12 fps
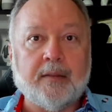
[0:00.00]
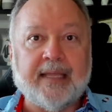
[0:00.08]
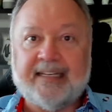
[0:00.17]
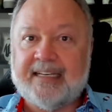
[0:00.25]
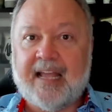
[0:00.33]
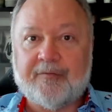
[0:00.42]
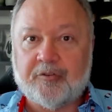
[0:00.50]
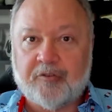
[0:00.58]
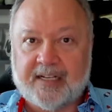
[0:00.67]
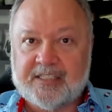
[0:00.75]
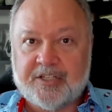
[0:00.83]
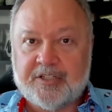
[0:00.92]
they didn't have to
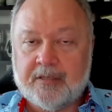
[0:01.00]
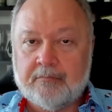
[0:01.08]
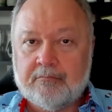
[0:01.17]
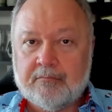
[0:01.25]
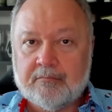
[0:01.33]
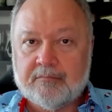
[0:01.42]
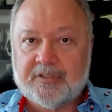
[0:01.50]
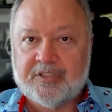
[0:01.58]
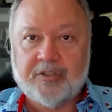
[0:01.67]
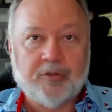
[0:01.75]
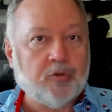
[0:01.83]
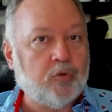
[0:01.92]
transition
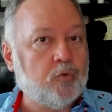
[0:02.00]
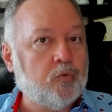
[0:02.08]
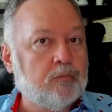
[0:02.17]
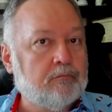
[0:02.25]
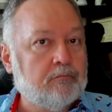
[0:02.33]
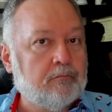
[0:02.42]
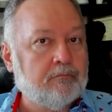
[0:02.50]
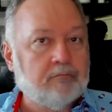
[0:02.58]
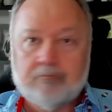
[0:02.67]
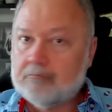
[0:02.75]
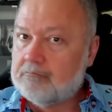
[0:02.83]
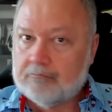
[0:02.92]
to
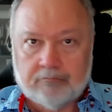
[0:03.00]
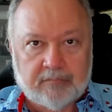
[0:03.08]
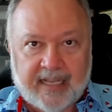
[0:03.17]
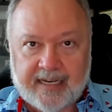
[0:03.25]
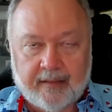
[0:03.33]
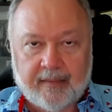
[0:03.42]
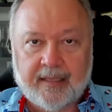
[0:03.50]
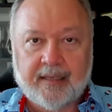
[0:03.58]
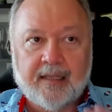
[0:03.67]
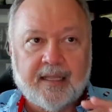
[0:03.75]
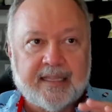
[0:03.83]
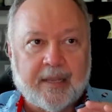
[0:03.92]

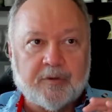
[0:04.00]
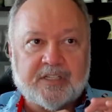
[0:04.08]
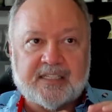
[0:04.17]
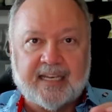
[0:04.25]
anything. They were just